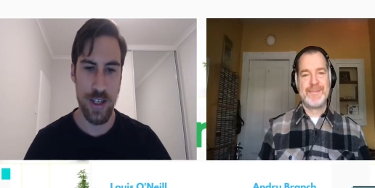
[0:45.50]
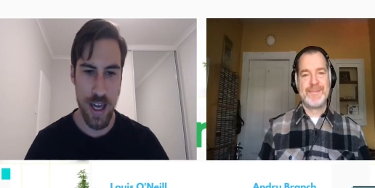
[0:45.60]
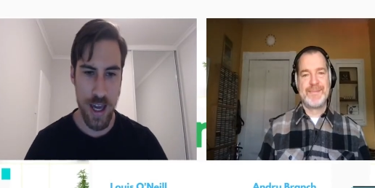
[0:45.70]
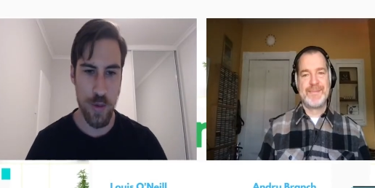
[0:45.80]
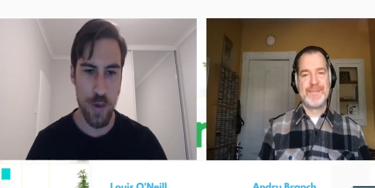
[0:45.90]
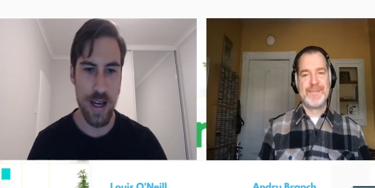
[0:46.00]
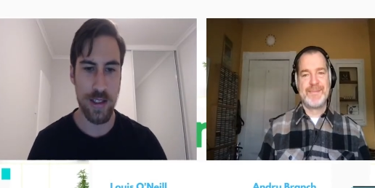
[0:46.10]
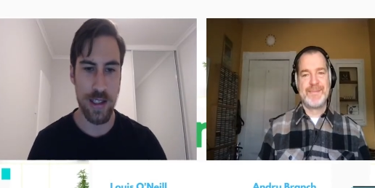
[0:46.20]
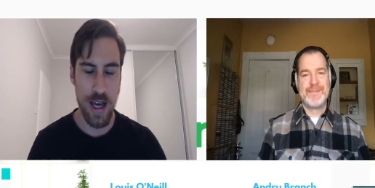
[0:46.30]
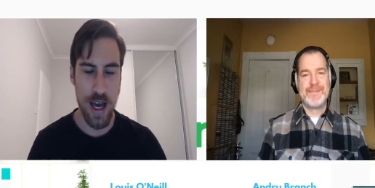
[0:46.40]
Speaker 1: Okay, we
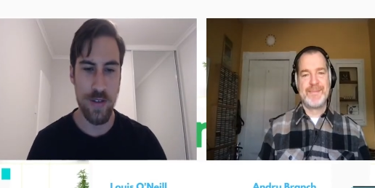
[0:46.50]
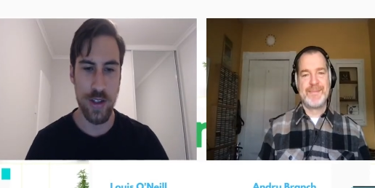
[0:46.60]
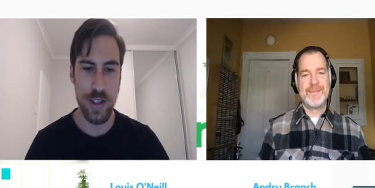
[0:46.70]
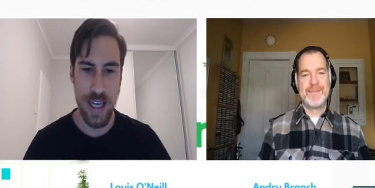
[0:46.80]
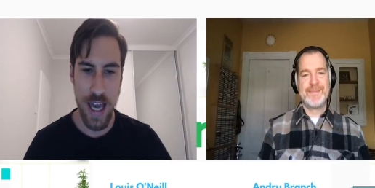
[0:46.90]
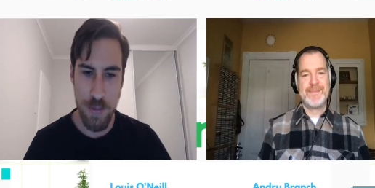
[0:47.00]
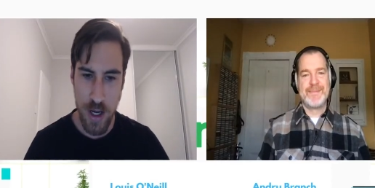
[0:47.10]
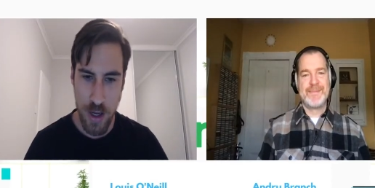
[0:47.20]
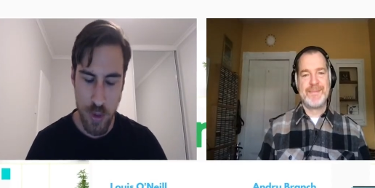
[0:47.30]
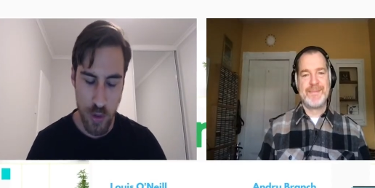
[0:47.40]
are live on the
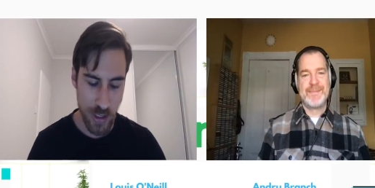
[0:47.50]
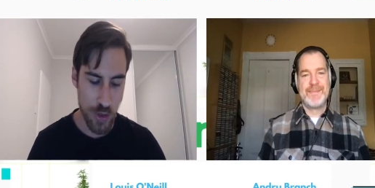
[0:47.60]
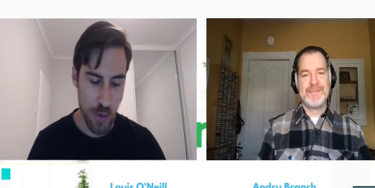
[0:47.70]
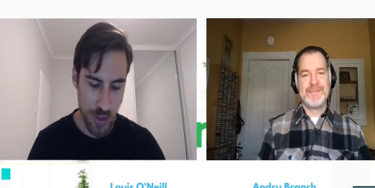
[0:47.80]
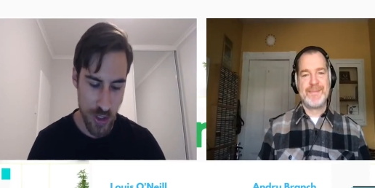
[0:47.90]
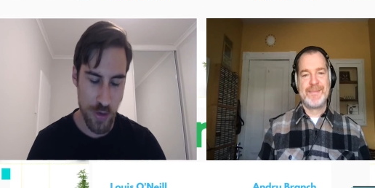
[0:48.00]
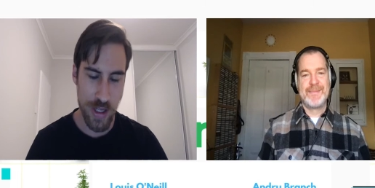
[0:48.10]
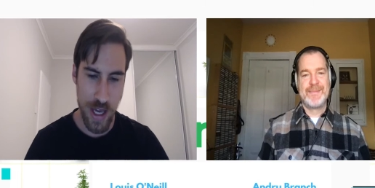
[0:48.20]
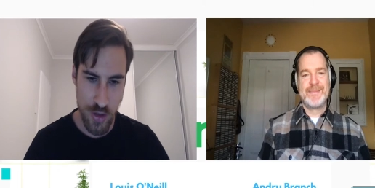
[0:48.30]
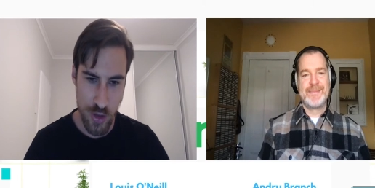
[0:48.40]
Canmar Morning Talk
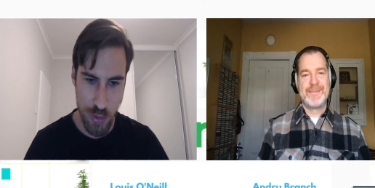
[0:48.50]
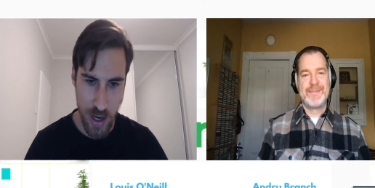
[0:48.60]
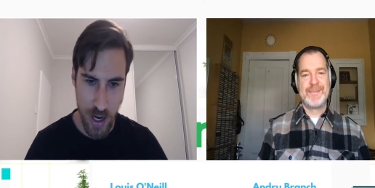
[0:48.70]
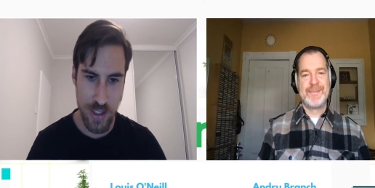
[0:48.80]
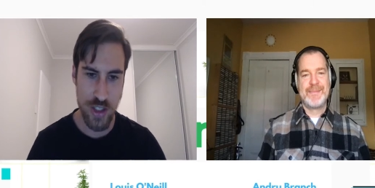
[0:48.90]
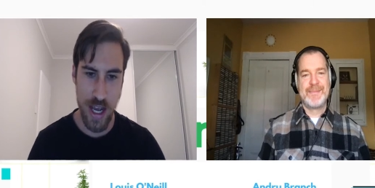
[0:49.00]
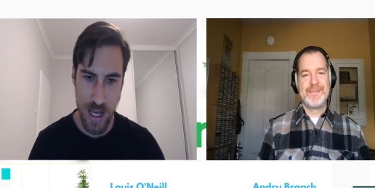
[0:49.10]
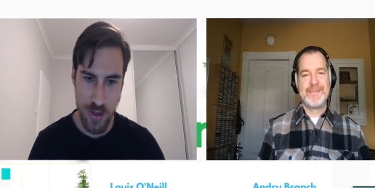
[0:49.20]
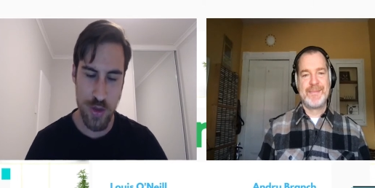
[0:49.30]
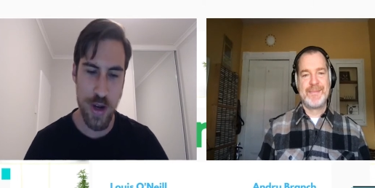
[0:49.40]
Show with Andru Branch.
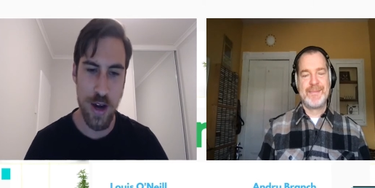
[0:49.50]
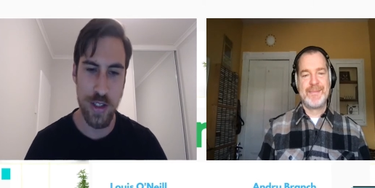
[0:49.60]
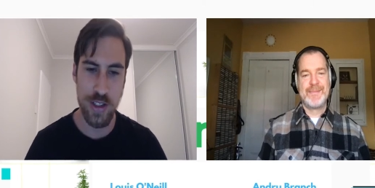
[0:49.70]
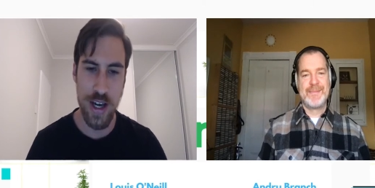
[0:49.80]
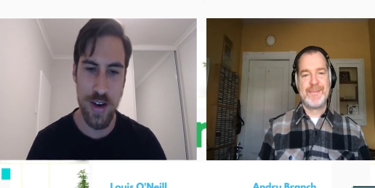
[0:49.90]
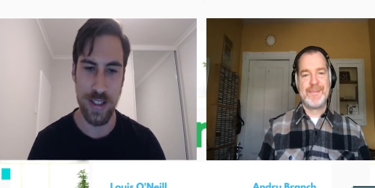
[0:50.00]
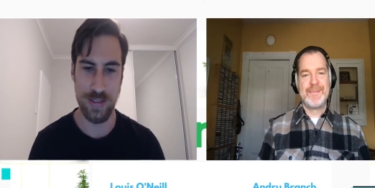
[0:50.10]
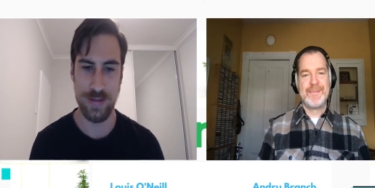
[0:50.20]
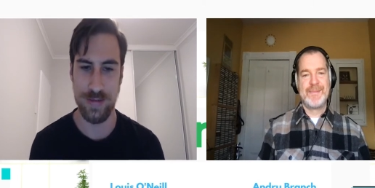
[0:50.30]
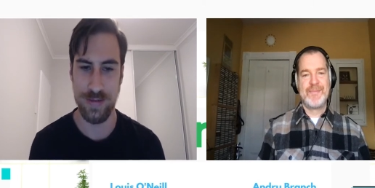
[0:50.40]
Andru, how are you
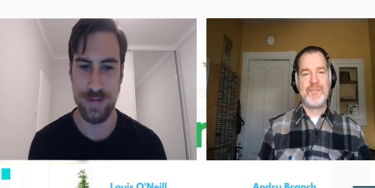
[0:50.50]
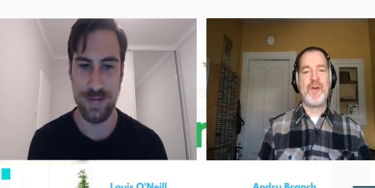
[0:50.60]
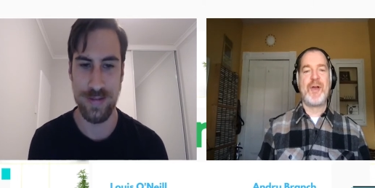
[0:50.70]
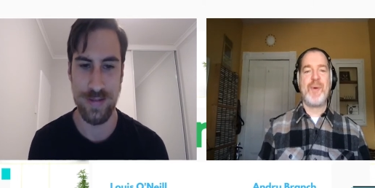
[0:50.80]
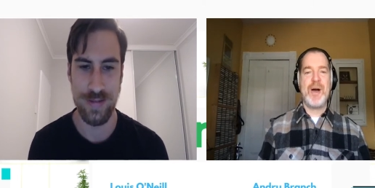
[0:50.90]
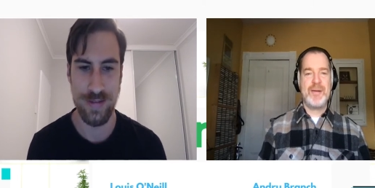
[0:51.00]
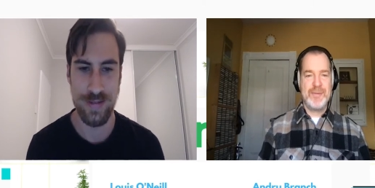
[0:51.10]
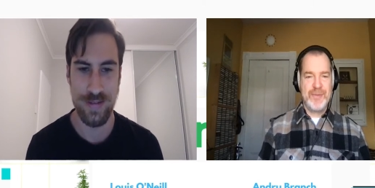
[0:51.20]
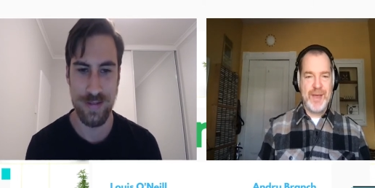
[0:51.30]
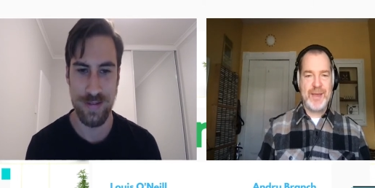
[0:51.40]
going?
Speaker 2: Very well,
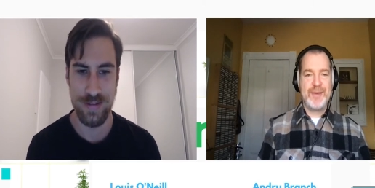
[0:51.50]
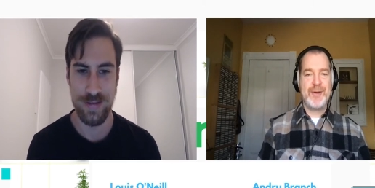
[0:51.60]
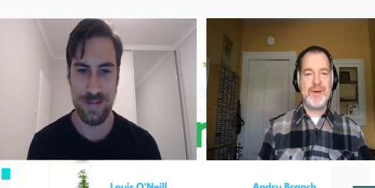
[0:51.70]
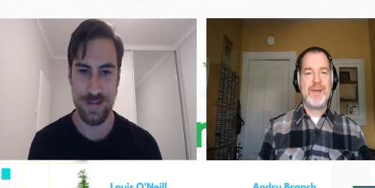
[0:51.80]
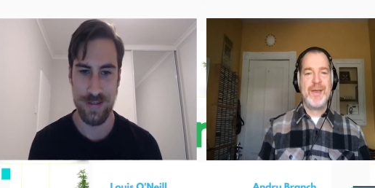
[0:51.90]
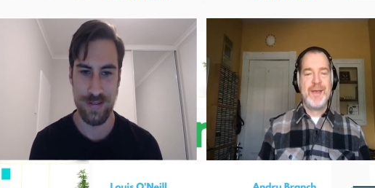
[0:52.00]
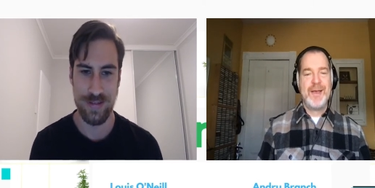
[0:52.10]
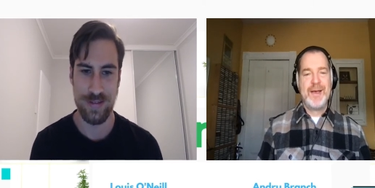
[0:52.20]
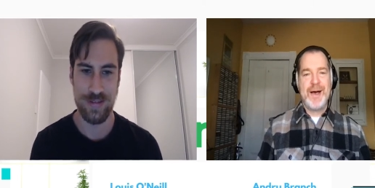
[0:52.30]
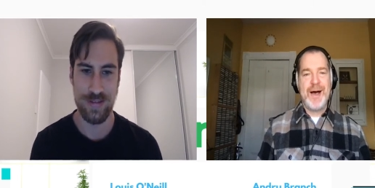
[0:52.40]
thank you.
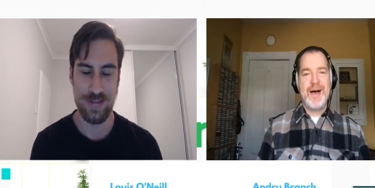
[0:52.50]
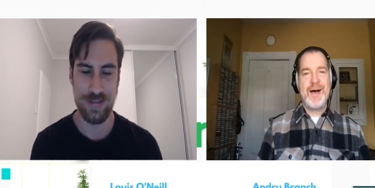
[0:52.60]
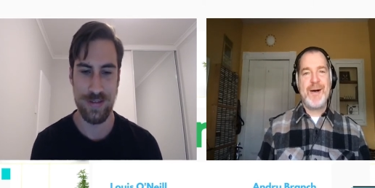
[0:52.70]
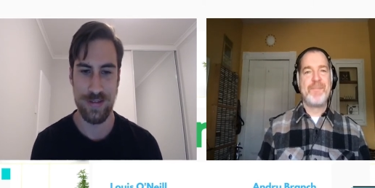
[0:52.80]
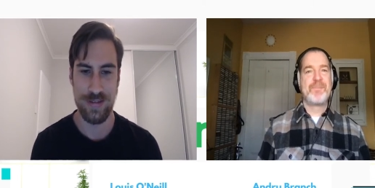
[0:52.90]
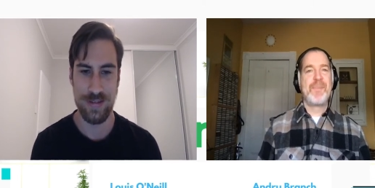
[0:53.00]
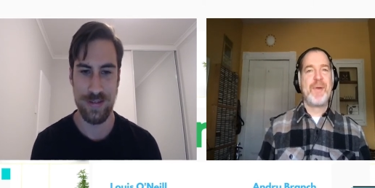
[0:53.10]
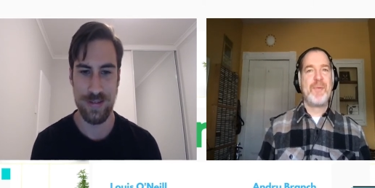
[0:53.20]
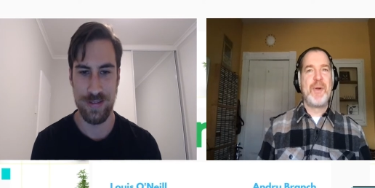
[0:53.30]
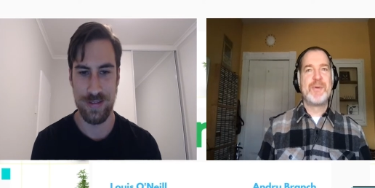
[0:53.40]
Um,
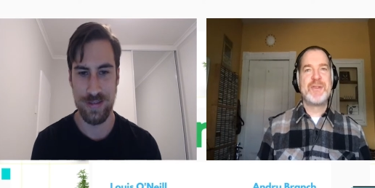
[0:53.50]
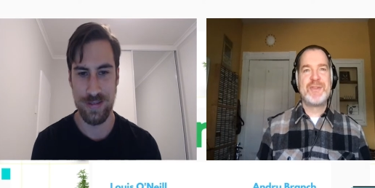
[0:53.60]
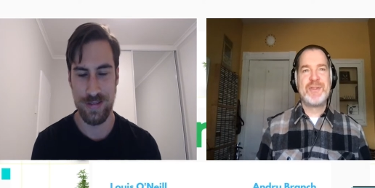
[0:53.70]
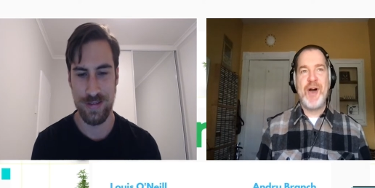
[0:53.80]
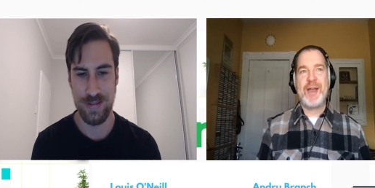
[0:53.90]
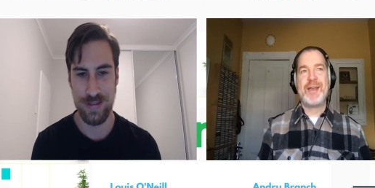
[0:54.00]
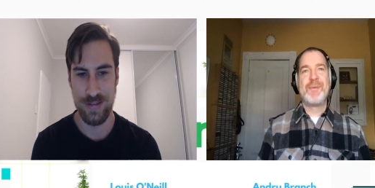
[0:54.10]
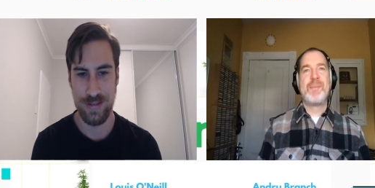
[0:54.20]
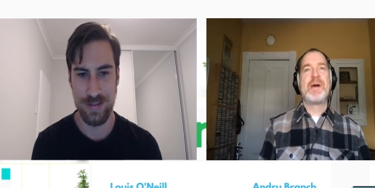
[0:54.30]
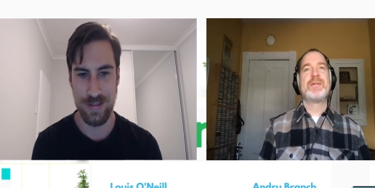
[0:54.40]
we were just talking
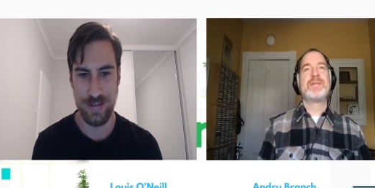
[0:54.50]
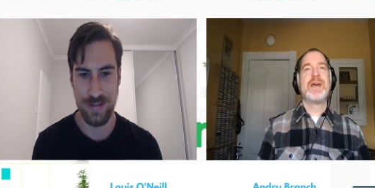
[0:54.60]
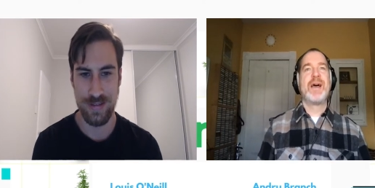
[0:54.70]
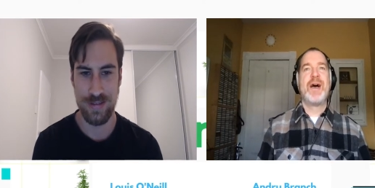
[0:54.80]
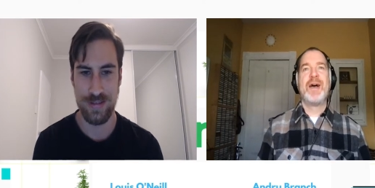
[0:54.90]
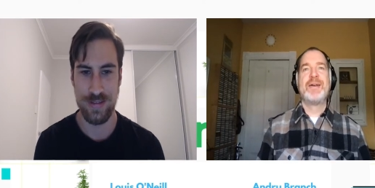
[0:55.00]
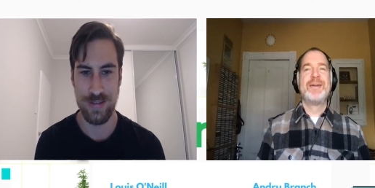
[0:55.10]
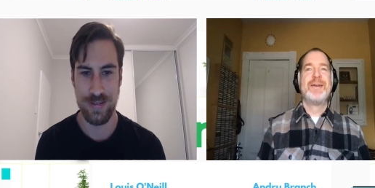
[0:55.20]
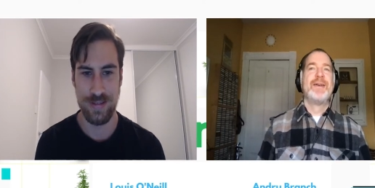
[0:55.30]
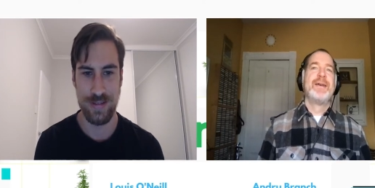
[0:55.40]
about uh,
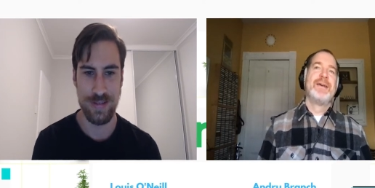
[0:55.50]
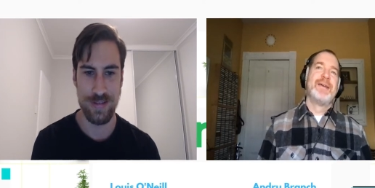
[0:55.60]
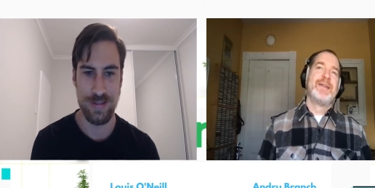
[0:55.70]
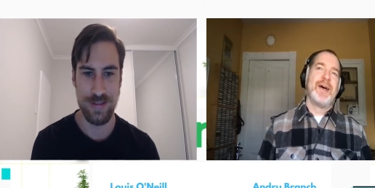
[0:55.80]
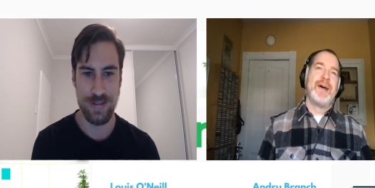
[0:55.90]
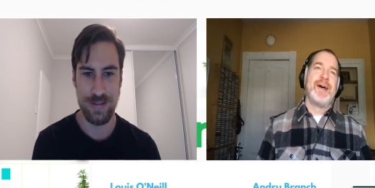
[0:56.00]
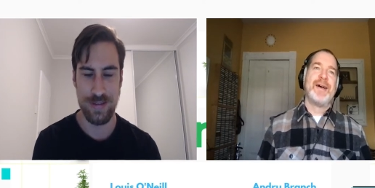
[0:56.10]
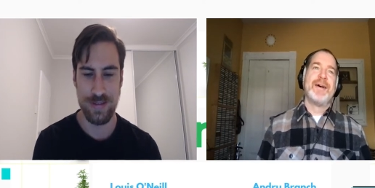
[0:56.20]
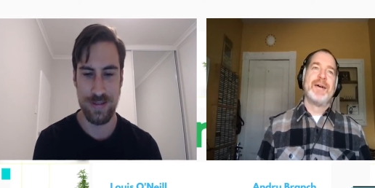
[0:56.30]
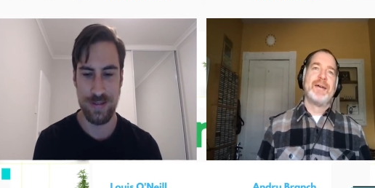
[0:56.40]

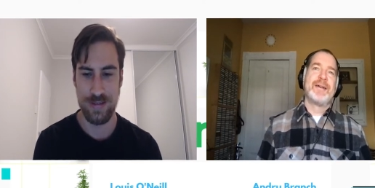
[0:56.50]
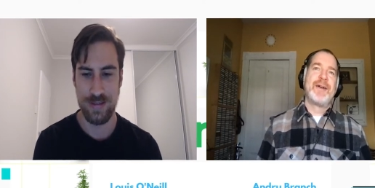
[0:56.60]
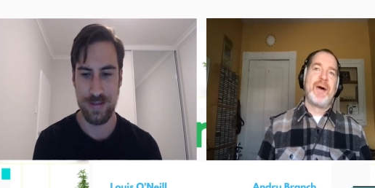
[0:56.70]
uh,